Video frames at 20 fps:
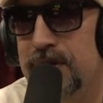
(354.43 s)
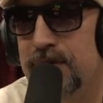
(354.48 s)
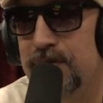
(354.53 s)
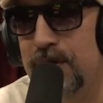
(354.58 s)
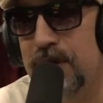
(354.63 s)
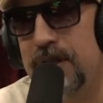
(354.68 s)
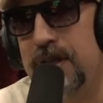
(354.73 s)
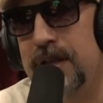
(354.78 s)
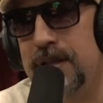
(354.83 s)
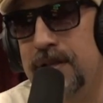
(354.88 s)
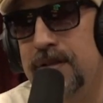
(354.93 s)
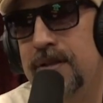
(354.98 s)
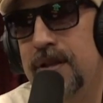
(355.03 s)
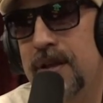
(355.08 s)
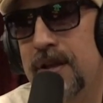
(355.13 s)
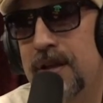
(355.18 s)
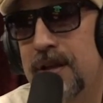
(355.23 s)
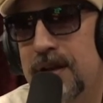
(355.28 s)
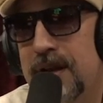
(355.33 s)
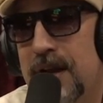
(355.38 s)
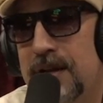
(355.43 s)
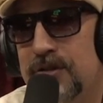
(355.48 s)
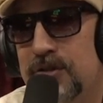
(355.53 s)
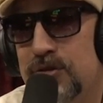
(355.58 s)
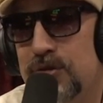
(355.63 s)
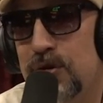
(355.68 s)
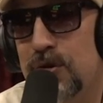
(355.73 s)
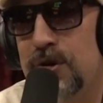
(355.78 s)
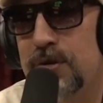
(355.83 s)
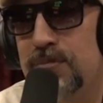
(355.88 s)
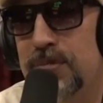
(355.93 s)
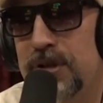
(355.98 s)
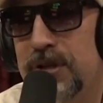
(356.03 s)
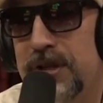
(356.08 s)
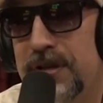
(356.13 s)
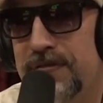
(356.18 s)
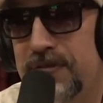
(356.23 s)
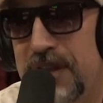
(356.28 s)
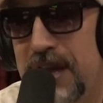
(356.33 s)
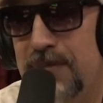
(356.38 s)
Well, they not sort of
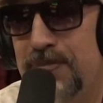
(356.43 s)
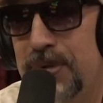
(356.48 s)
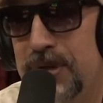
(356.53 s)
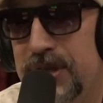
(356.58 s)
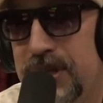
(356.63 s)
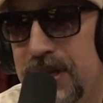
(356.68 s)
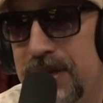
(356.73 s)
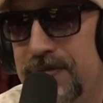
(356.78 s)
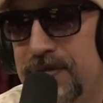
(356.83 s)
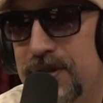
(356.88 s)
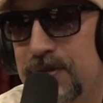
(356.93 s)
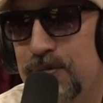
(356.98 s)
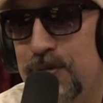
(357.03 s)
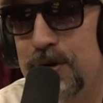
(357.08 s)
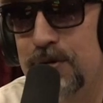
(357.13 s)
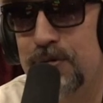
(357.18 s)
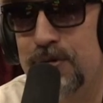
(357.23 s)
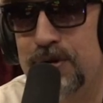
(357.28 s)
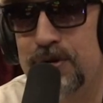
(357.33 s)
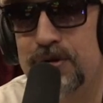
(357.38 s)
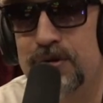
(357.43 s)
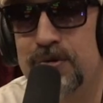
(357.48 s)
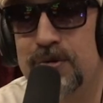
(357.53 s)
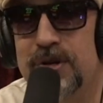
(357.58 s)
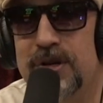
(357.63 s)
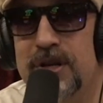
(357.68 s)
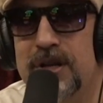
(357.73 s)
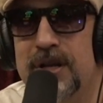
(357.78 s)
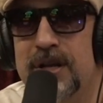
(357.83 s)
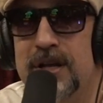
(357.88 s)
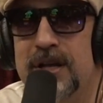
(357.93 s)
believed they believed in what we were doing,